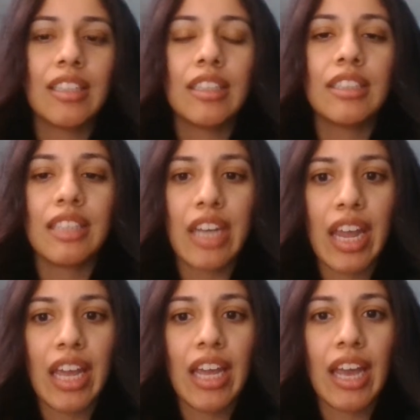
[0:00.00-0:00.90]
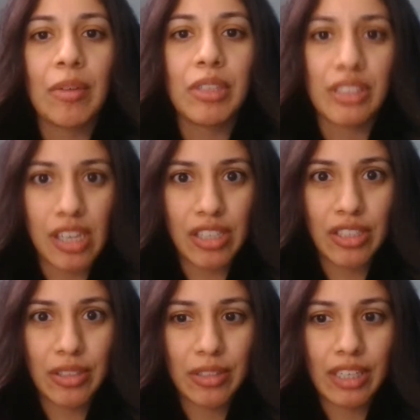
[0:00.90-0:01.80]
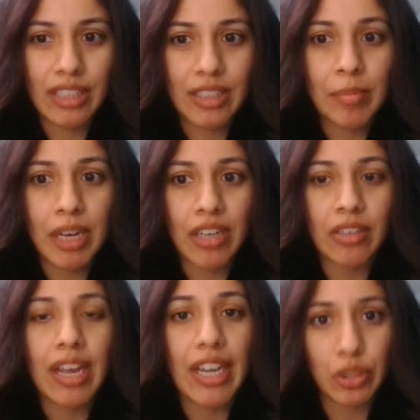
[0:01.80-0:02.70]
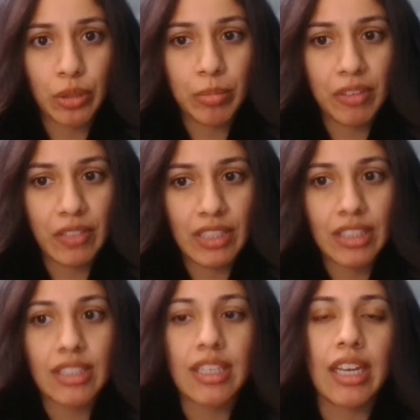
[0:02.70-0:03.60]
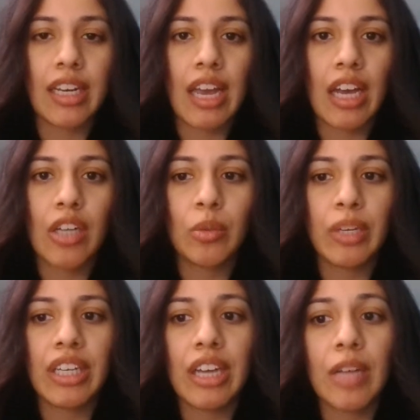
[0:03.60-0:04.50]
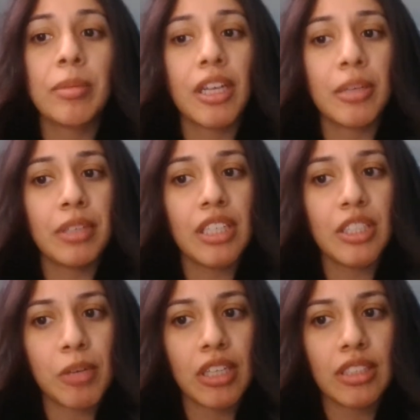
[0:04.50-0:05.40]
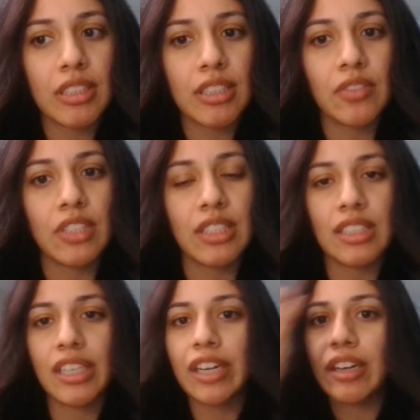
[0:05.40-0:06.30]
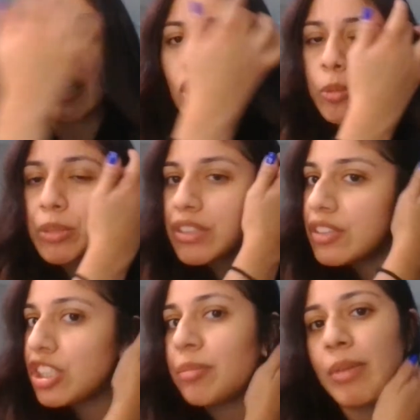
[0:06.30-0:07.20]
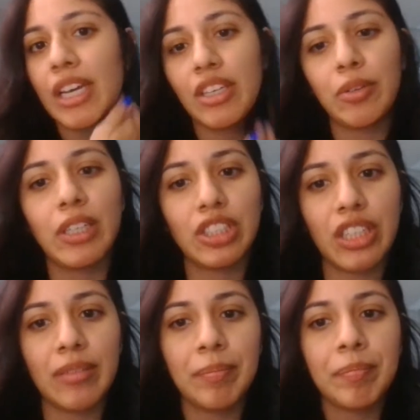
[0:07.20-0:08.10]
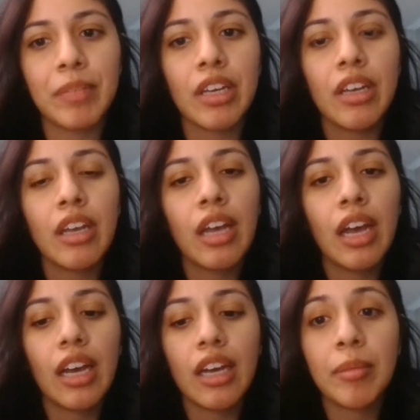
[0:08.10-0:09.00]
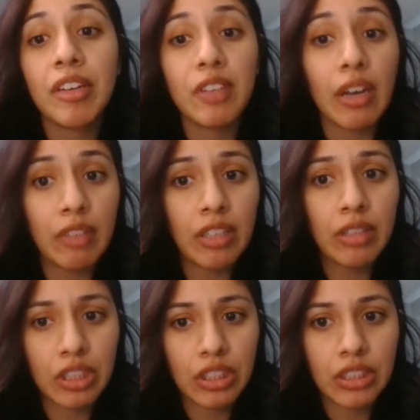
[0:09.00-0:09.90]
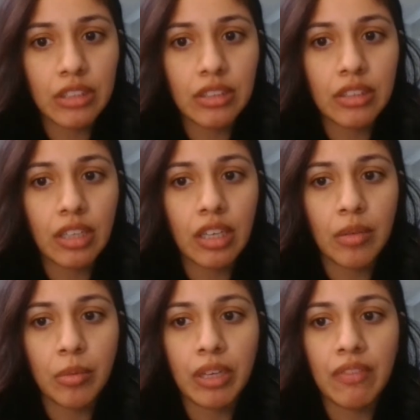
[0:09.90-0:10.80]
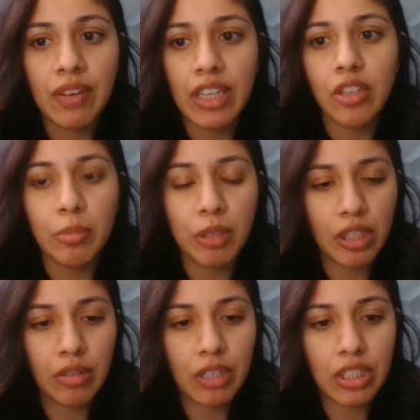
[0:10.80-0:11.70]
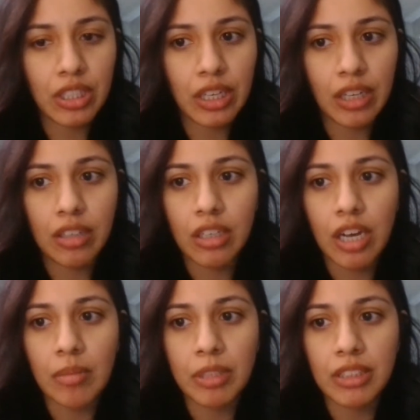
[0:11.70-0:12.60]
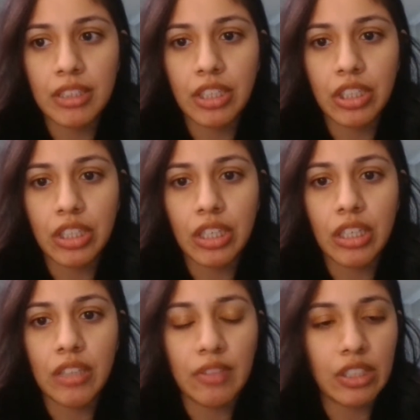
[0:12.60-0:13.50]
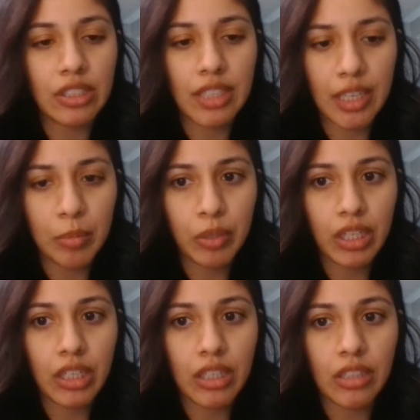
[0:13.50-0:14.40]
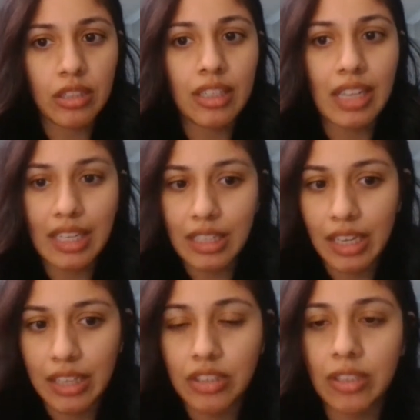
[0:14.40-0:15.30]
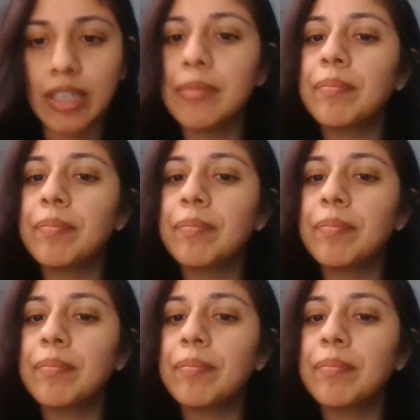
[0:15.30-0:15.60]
Today, I want to talk to you guys about H-1B visas and how we can help companies process these visas here at Corporate Division by ULG. If you have any questions, we invite you to put your question here in the comments section, and if there's time, we can gladly answer it.